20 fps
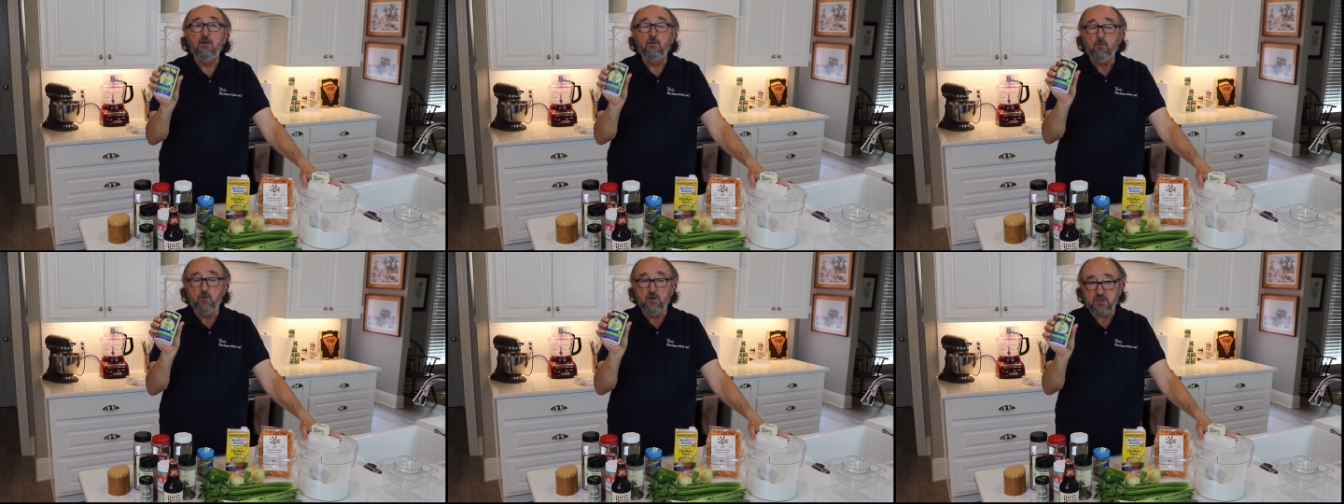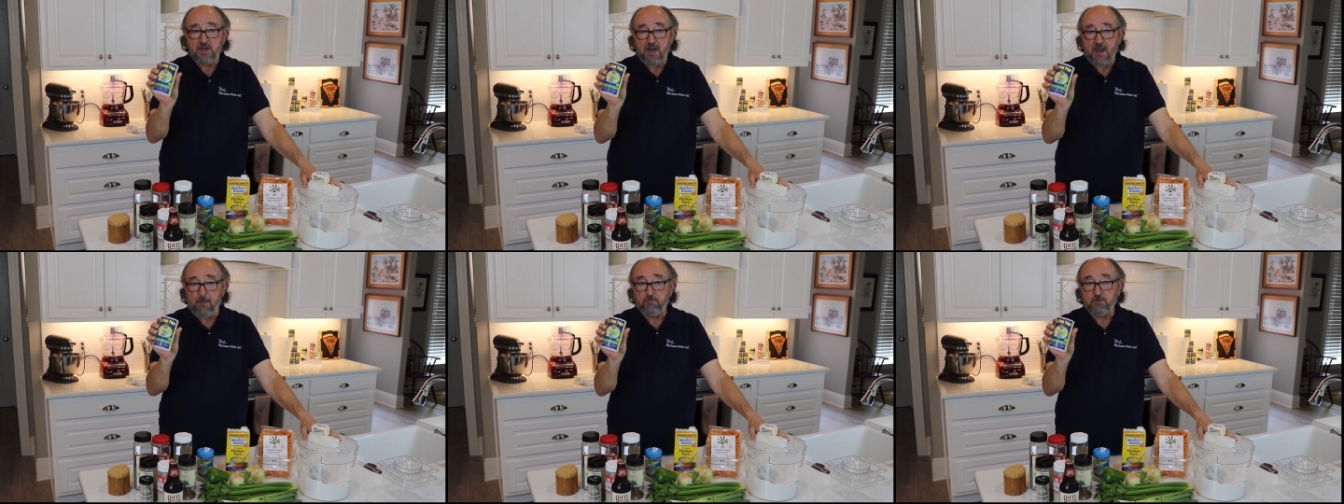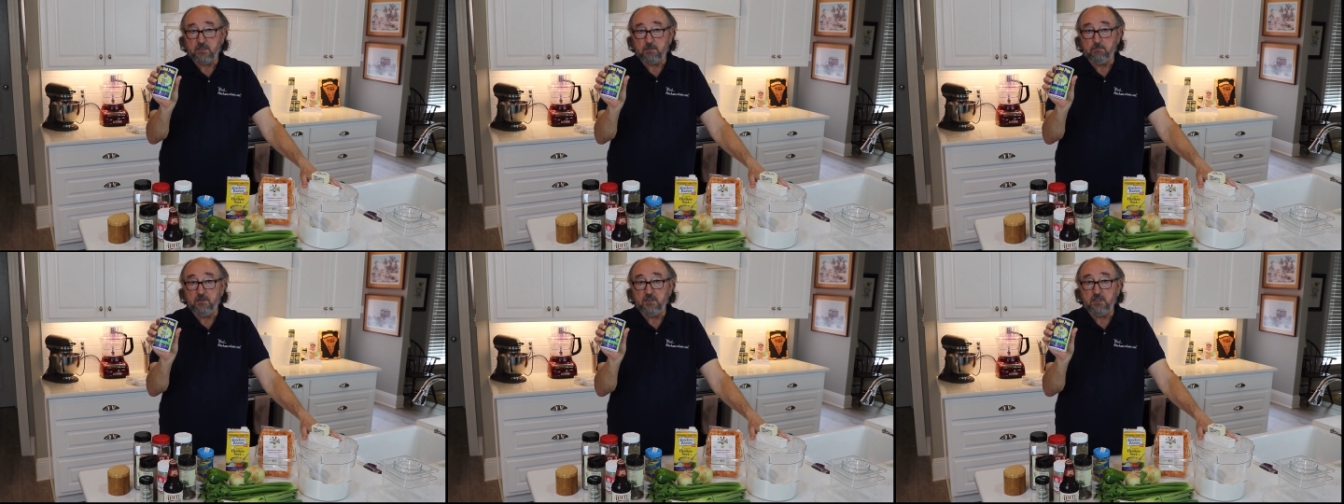which
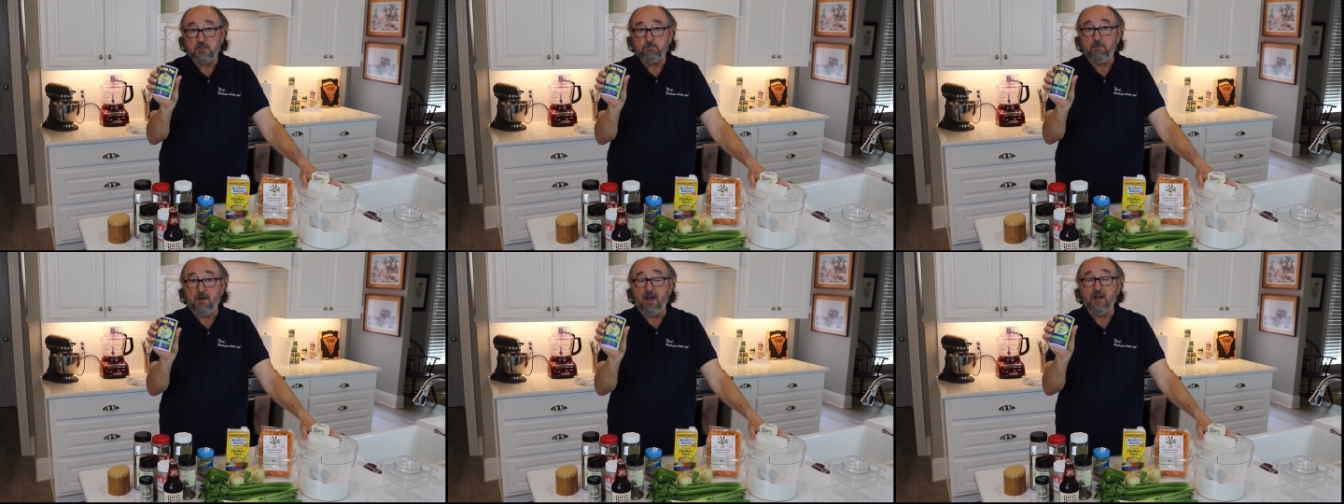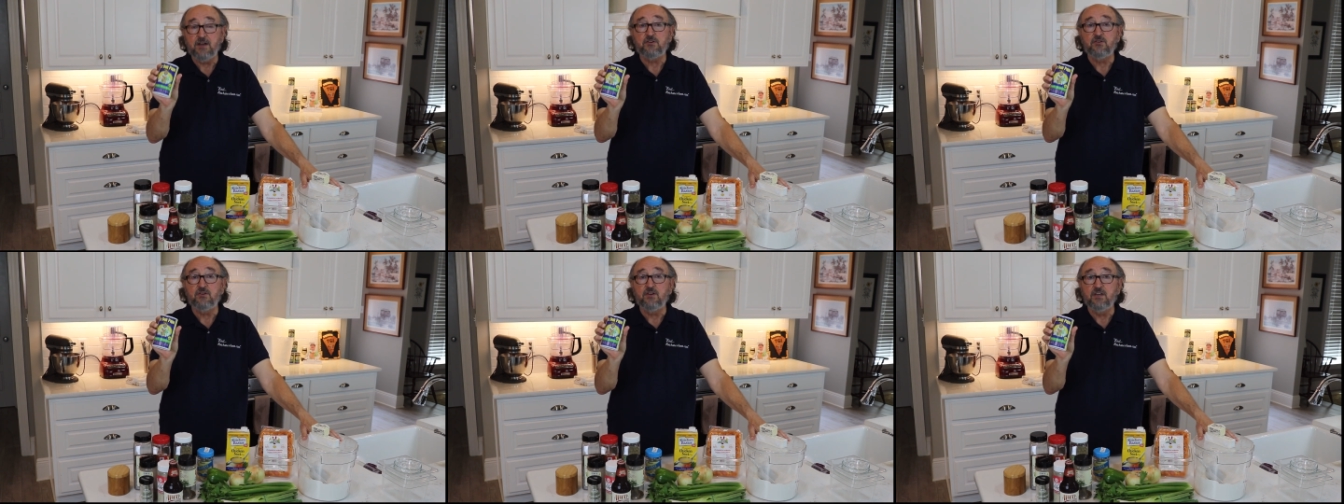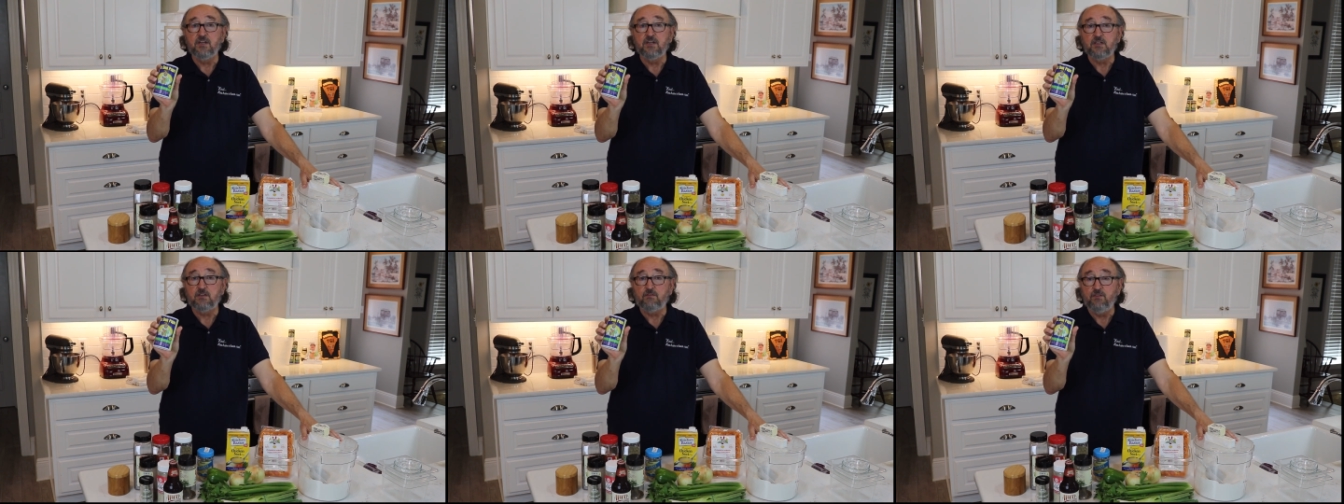happens to be
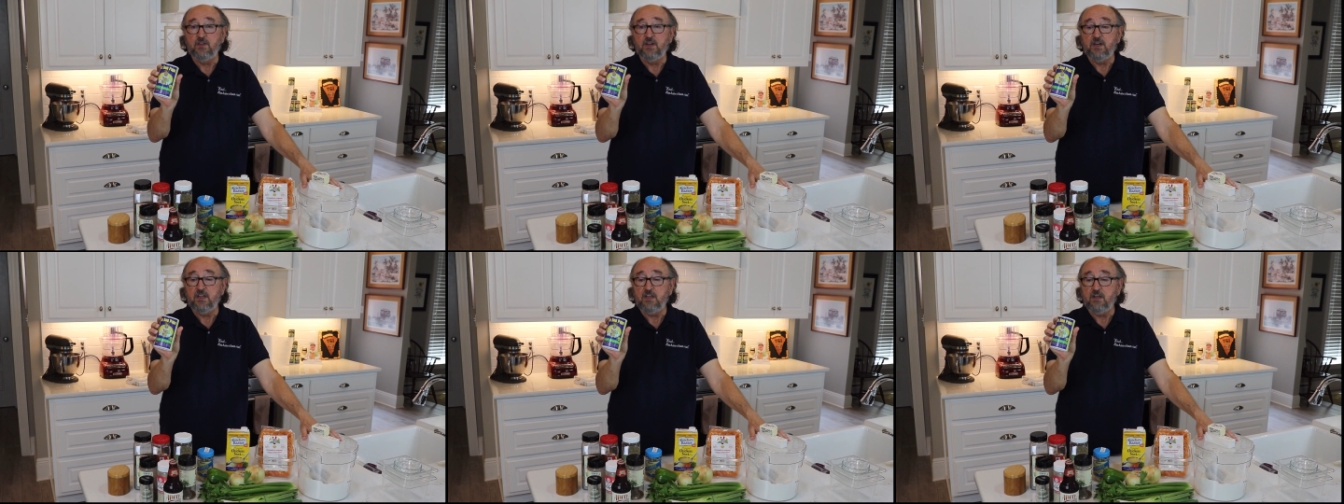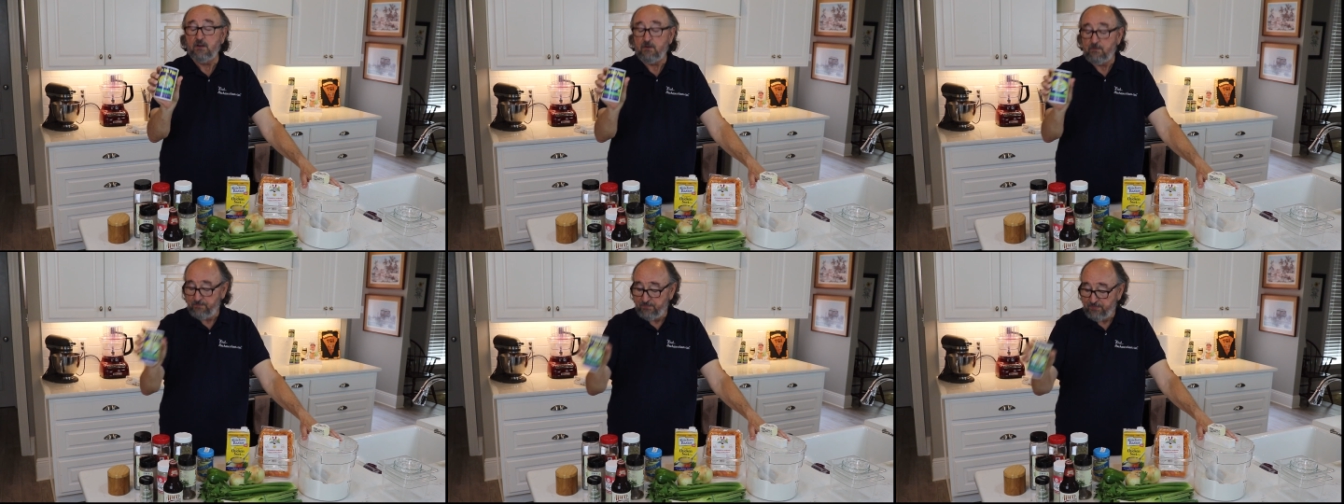sponsoring this video.